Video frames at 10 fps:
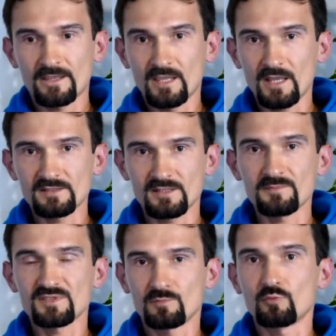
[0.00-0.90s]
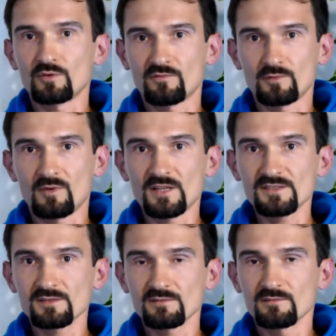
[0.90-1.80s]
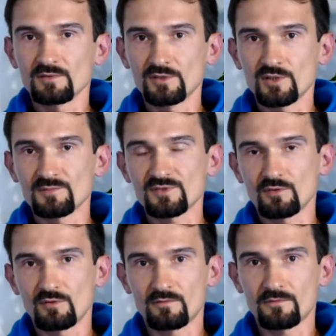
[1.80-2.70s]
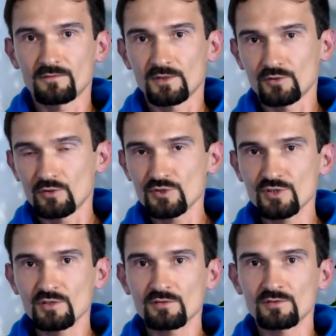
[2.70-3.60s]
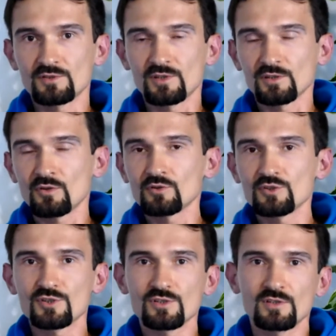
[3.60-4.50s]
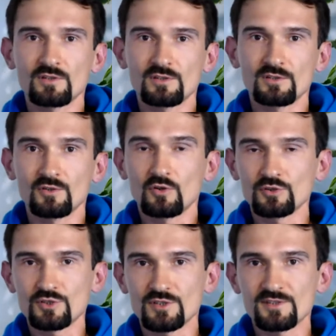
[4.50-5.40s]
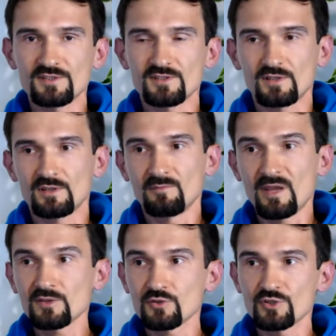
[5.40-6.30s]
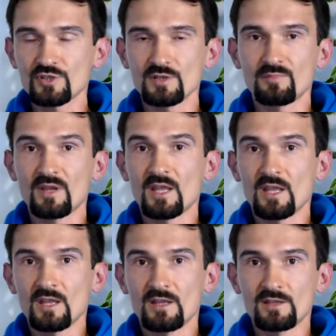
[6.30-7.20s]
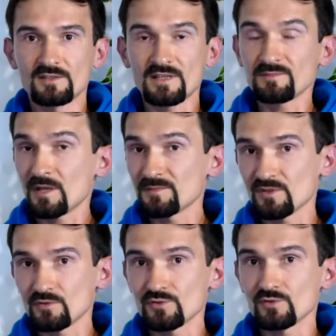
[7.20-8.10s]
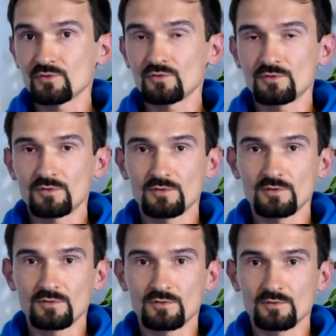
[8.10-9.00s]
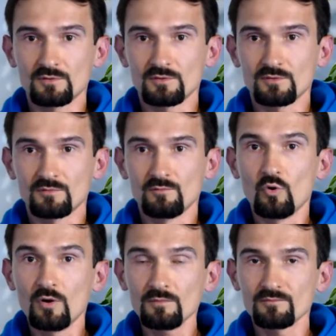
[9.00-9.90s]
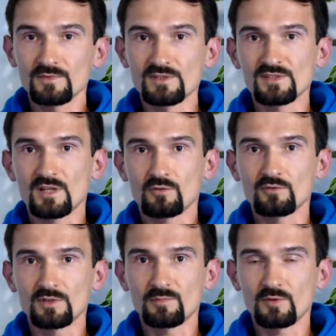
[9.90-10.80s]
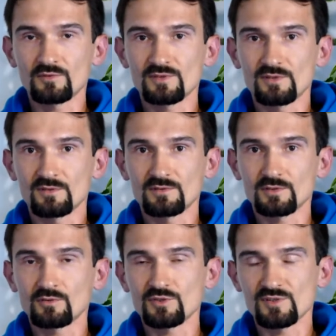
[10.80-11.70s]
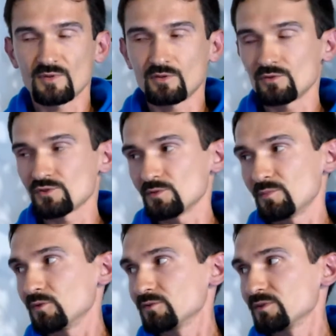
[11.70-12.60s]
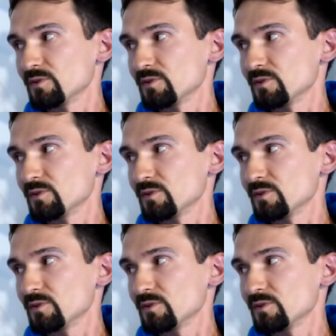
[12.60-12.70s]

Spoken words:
get some support from us in terms of technology knowledges, mentorship, sometimes also more. It's not only about technologies, but also about